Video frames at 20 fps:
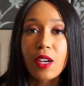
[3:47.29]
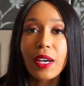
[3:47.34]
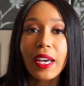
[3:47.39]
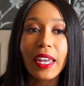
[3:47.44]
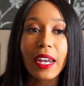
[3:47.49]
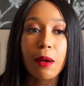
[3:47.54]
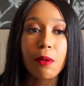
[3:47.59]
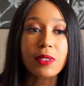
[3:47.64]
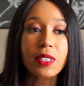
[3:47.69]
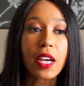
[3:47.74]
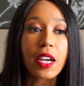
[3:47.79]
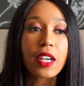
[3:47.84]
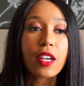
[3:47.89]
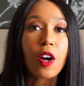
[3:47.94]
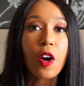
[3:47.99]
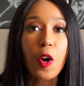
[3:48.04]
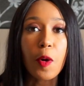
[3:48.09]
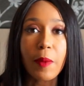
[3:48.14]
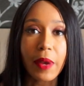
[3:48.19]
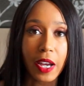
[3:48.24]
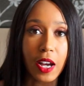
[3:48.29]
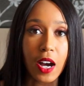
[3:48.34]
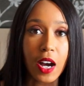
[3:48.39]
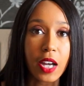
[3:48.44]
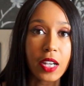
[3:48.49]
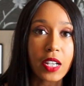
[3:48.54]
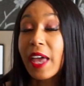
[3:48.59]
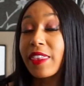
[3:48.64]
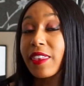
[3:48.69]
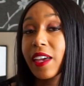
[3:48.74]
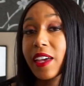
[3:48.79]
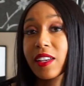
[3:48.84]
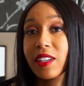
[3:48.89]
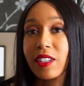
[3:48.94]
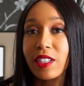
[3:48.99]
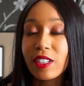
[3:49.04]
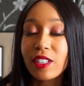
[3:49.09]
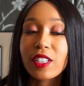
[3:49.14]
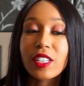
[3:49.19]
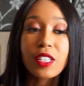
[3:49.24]
And I was like, oh my God. And
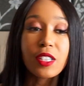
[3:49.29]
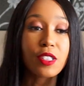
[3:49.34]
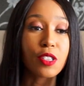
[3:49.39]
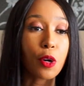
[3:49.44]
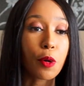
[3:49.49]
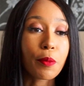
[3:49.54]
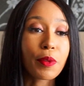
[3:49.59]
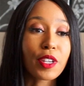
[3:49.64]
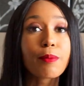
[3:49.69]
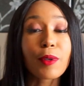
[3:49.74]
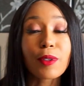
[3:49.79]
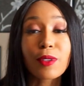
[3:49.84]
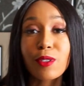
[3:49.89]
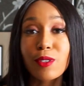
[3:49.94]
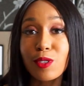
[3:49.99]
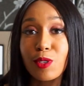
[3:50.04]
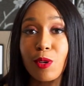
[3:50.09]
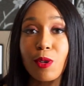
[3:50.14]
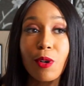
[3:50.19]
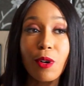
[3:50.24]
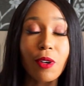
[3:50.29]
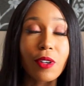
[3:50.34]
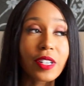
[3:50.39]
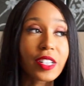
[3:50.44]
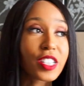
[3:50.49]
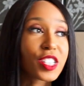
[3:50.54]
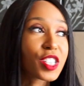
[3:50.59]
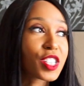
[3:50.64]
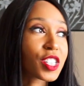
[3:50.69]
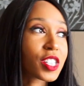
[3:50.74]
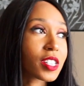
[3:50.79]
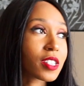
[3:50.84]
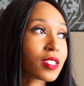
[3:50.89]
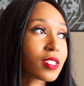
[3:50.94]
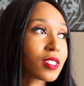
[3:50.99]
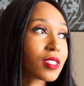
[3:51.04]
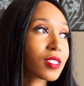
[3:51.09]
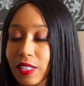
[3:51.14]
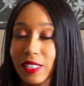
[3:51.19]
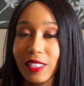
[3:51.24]
then he told me birth control is
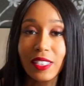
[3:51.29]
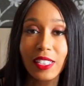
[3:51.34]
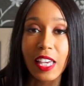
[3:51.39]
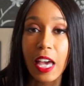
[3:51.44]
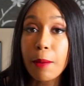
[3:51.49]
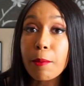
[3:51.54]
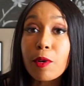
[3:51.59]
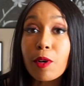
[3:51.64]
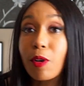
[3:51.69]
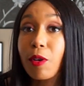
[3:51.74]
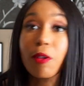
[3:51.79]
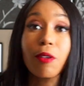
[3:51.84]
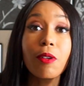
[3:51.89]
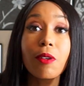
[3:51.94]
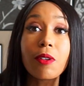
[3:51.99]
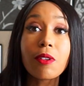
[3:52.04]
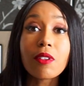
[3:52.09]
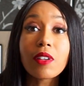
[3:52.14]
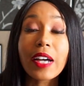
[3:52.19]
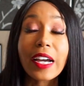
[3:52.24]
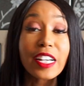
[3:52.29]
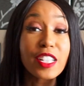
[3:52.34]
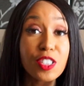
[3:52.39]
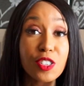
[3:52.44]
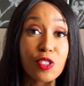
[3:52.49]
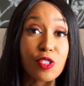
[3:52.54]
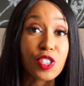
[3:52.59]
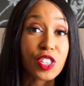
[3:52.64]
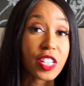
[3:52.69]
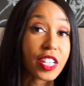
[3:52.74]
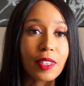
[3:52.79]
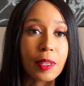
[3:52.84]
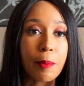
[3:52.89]
just, it's chemical estrogen.